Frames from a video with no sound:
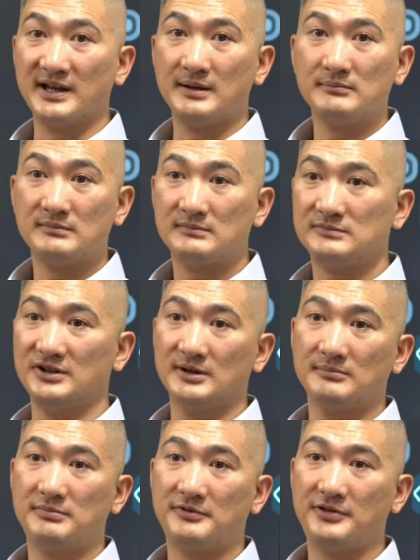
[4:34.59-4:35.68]
in,
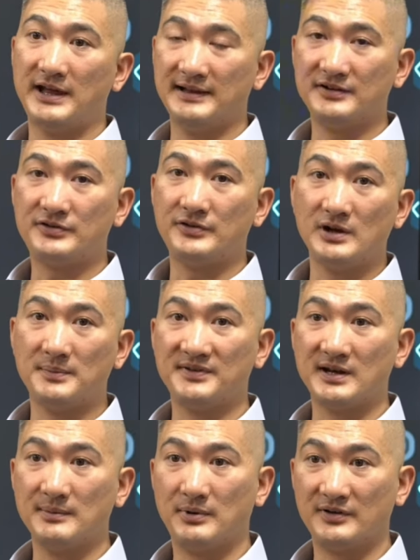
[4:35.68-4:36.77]
at least
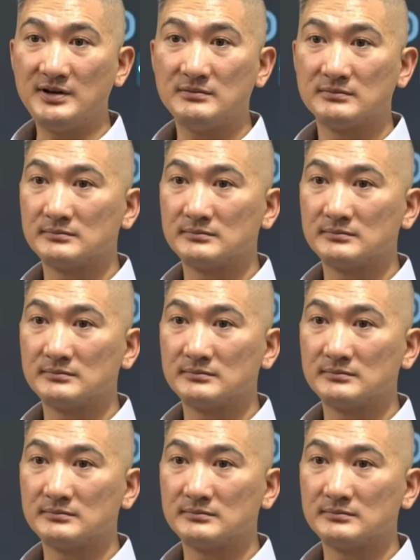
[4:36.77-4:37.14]
30% deposit,